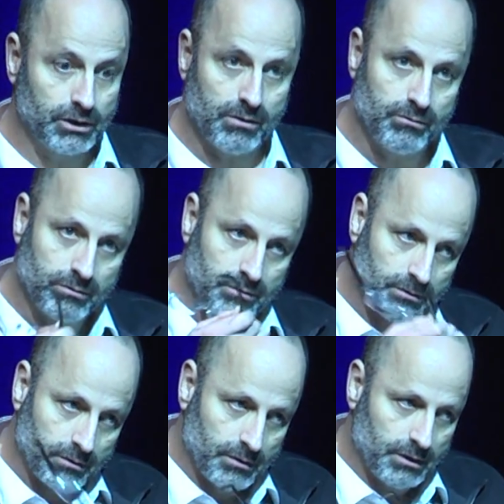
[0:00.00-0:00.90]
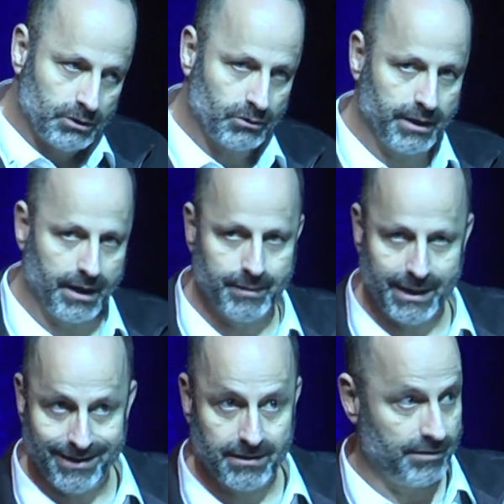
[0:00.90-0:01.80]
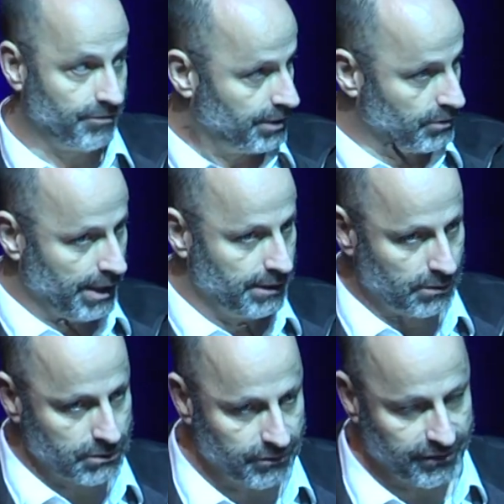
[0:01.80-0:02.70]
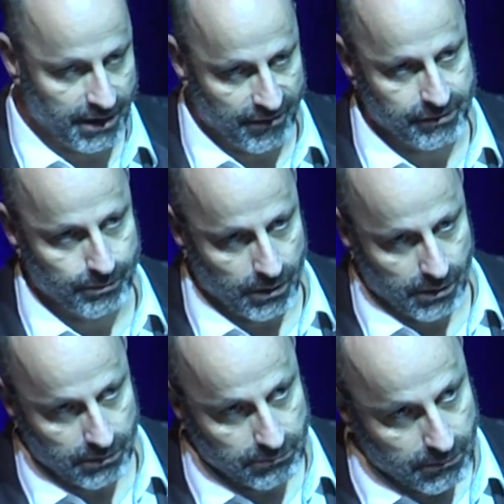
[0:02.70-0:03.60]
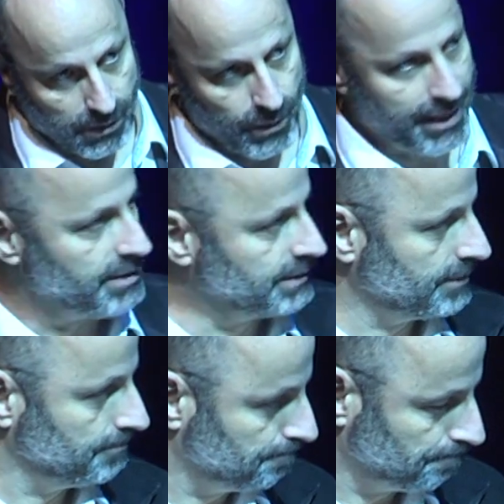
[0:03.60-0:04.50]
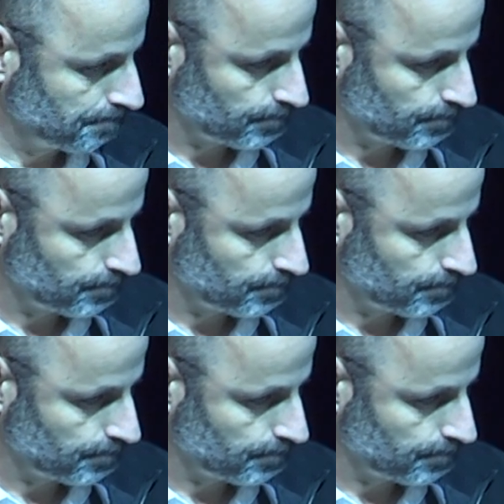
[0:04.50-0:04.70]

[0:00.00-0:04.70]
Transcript: and also to enable the regulators to feel comfortable with us.